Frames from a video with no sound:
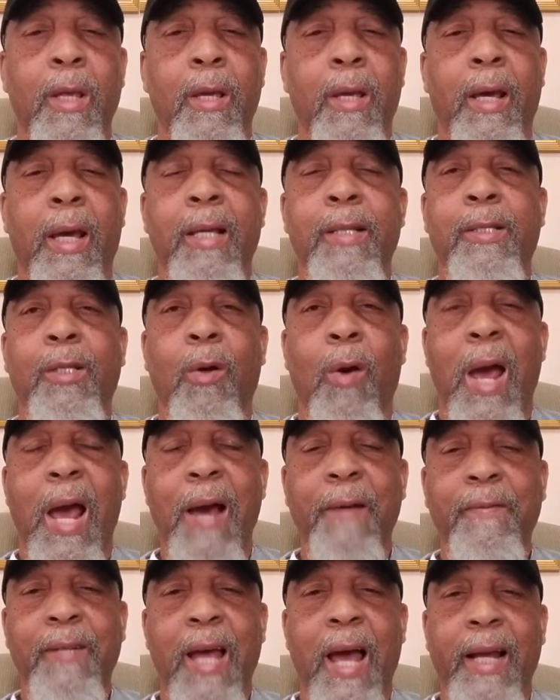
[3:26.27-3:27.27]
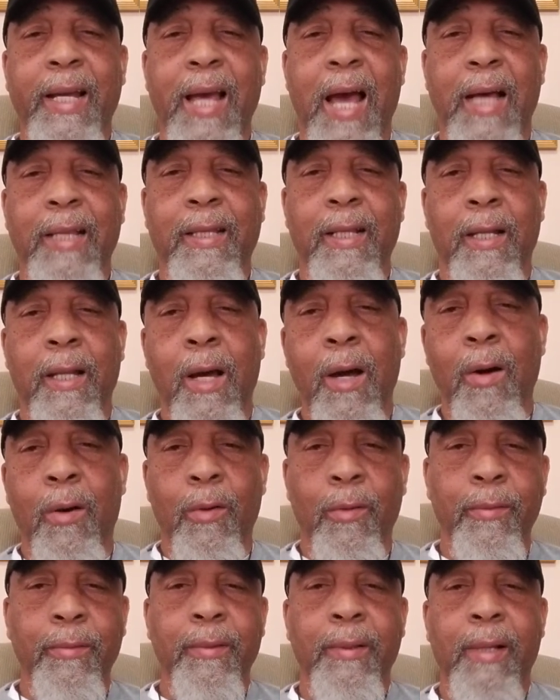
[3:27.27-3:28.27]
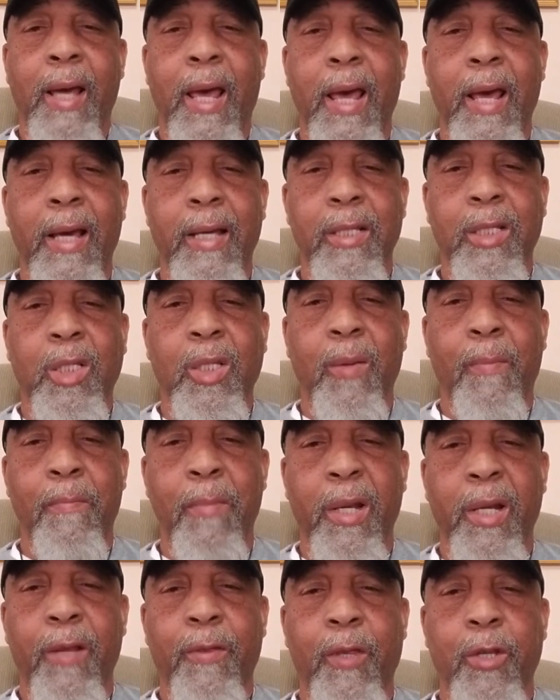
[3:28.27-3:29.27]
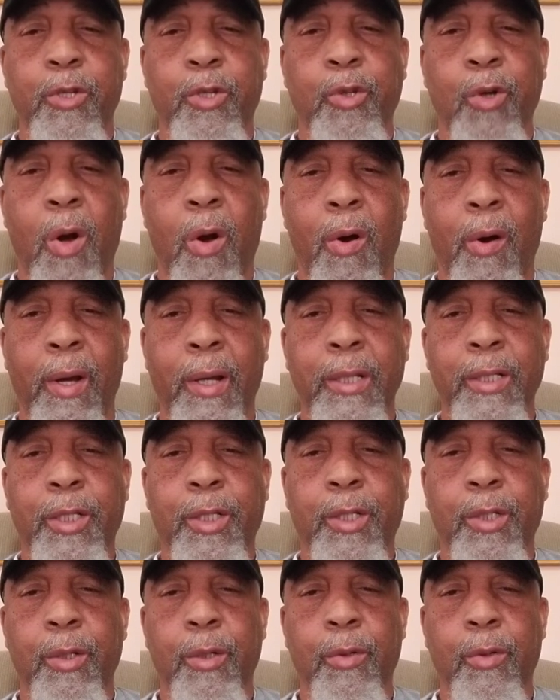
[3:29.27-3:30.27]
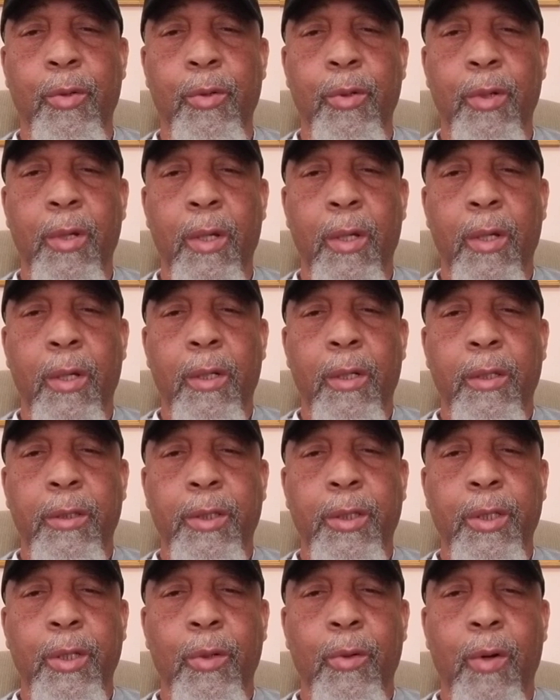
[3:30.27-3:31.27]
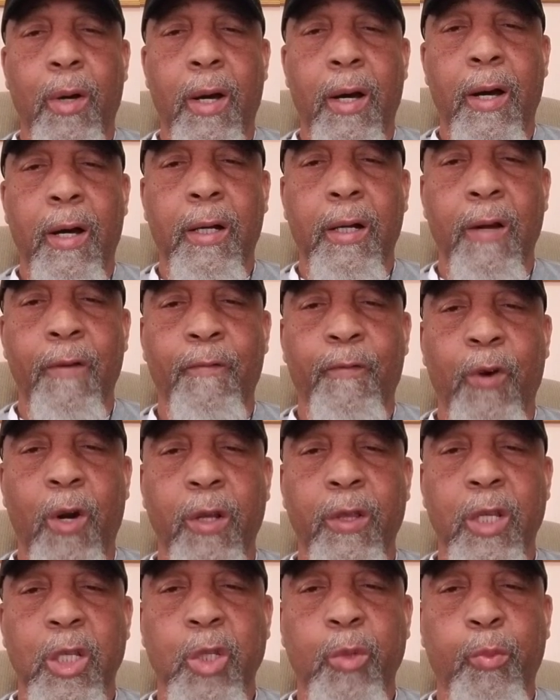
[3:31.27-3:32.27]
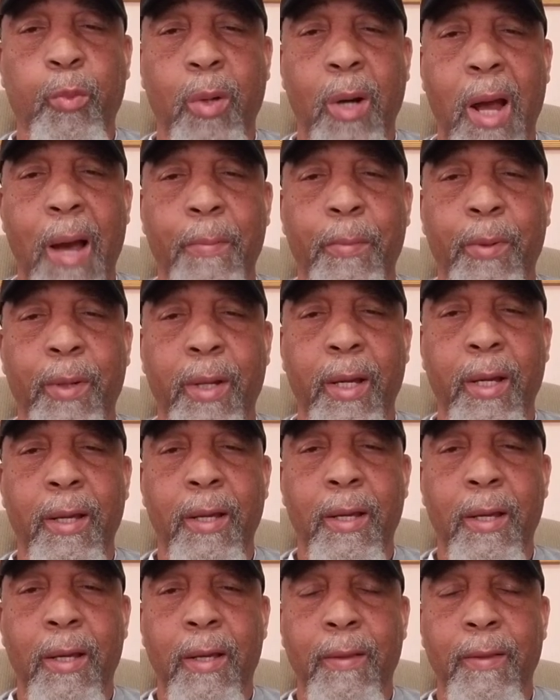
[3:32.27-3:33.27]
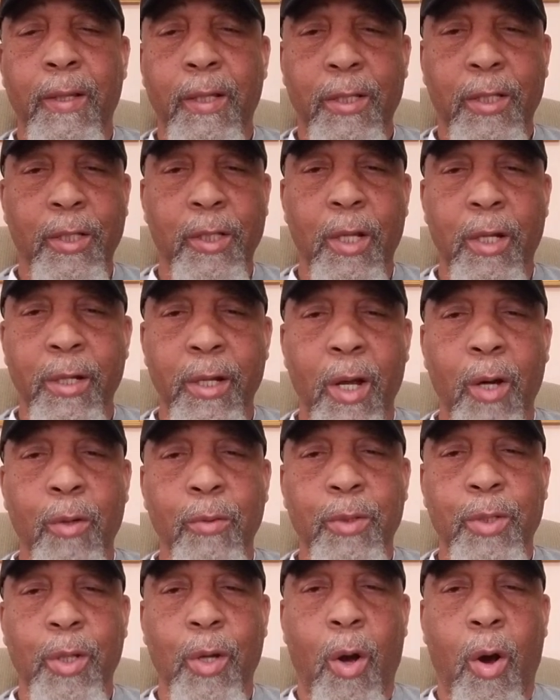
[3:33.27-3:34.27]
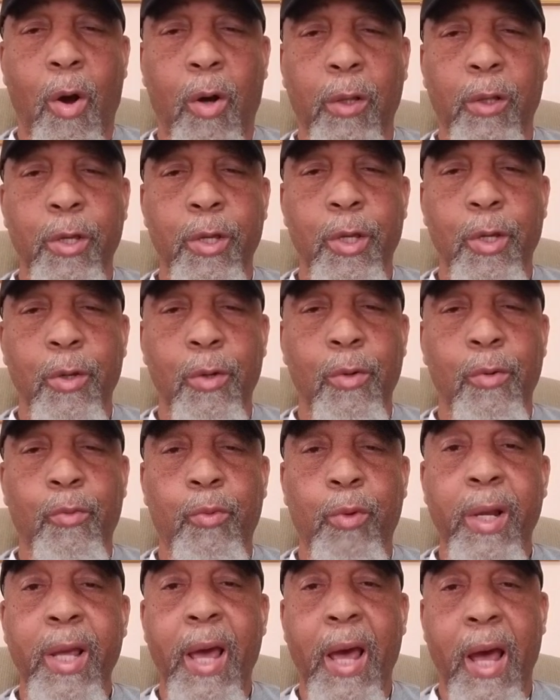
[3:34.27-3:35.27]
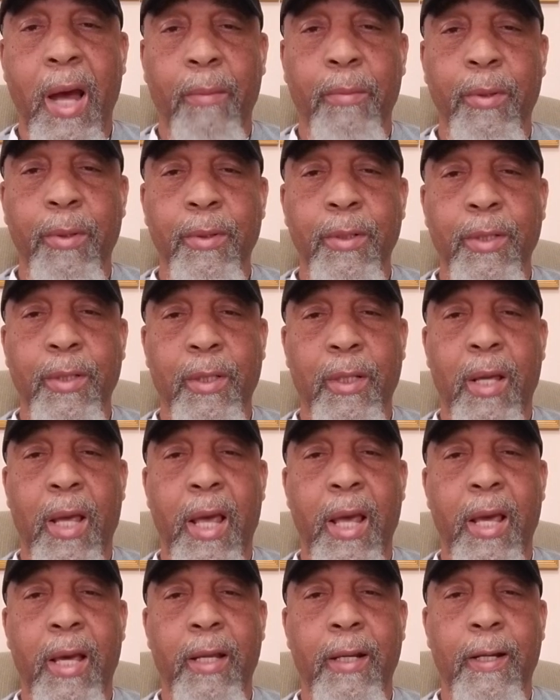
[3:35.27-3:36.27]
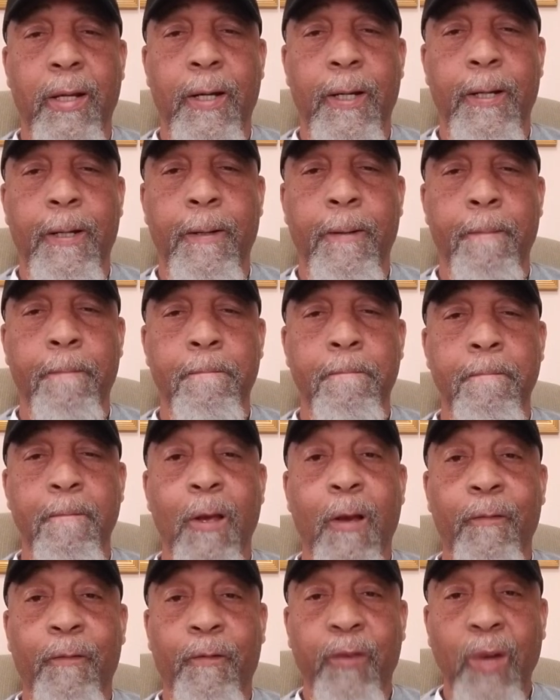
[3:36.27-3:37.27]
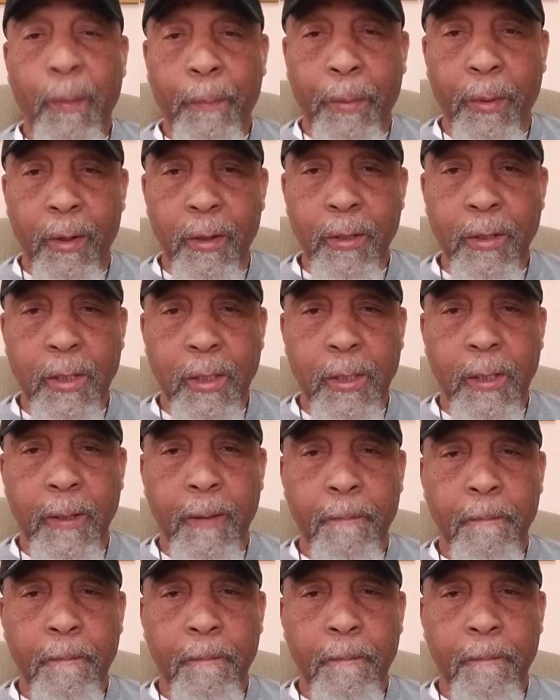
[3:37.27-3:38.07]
And so after I got the loan and submitted the drawings to convert this property, this is a note to all of you rehabbers and flippers.